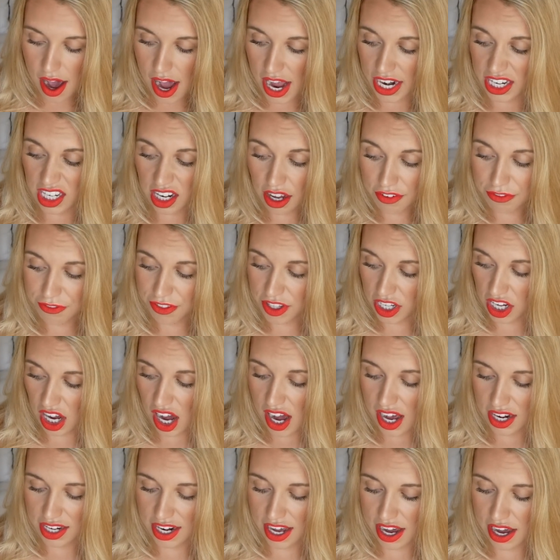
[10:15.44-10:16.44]
I love the
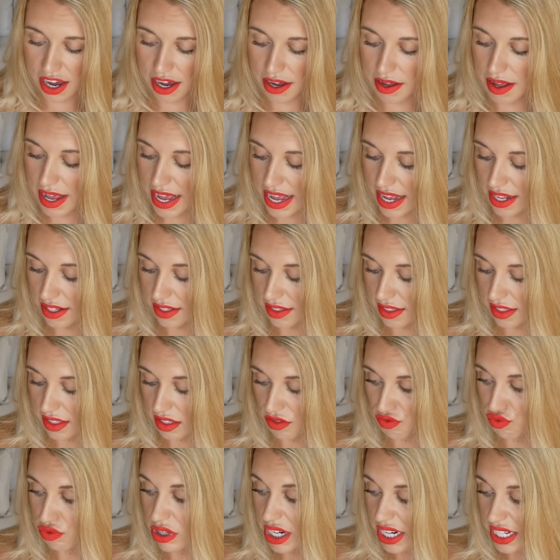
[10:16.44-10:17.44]
colour, it's
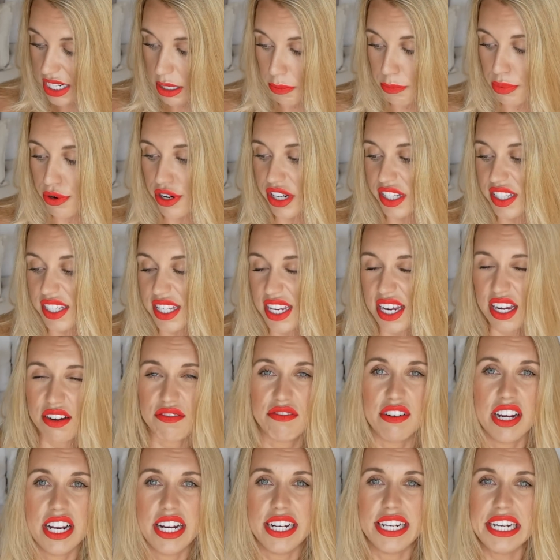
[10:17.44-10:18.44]
really pretty,
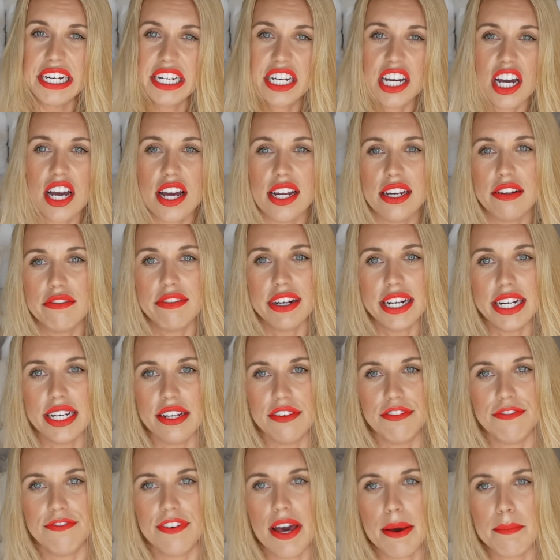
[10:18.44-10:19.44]
really girly, really
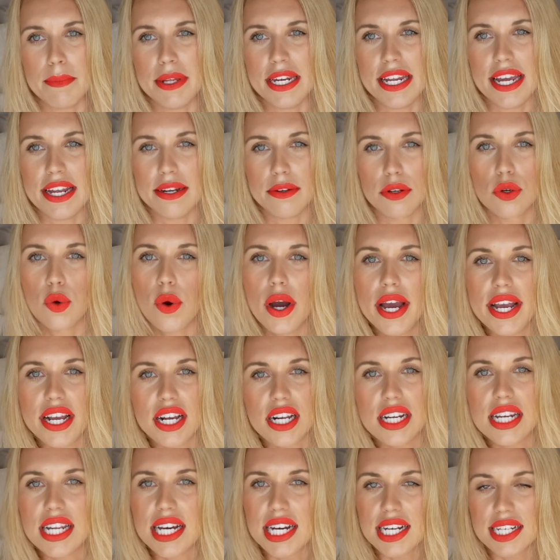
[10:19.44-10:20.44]
feminine, quite
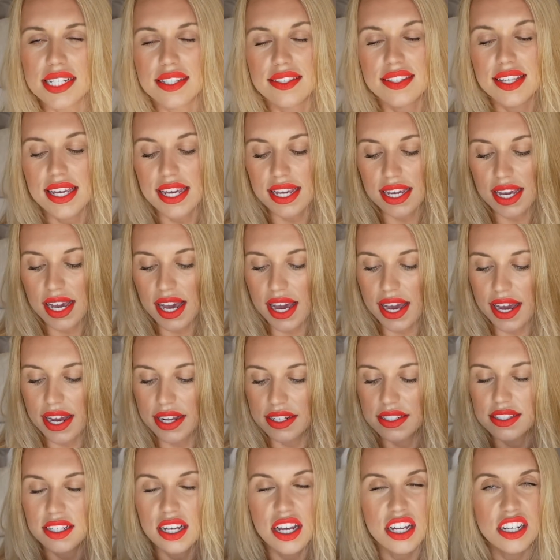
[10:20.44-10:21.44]
classy
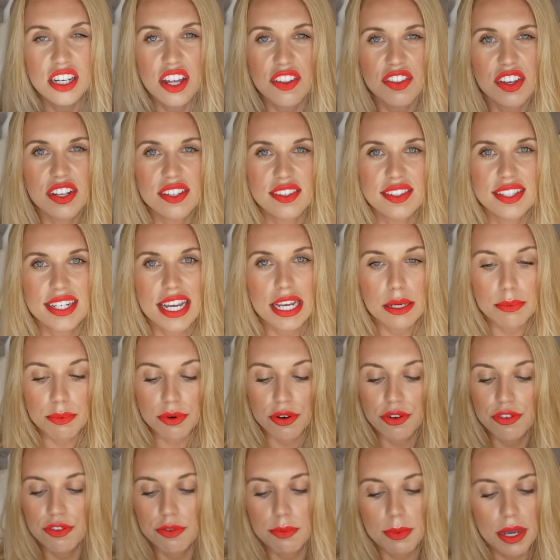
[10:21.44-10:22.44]
and another
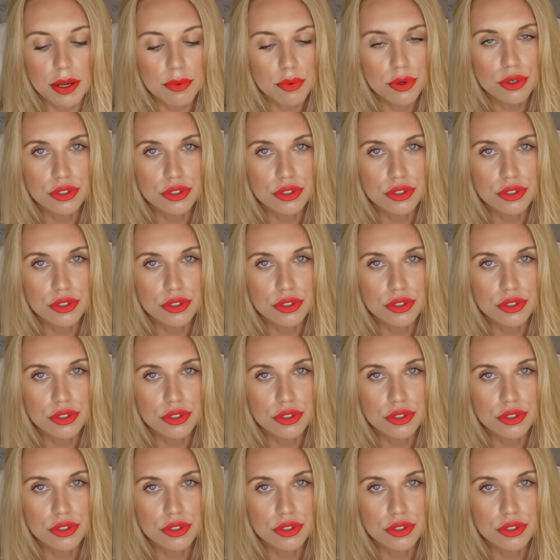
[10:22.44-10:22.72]
staple for my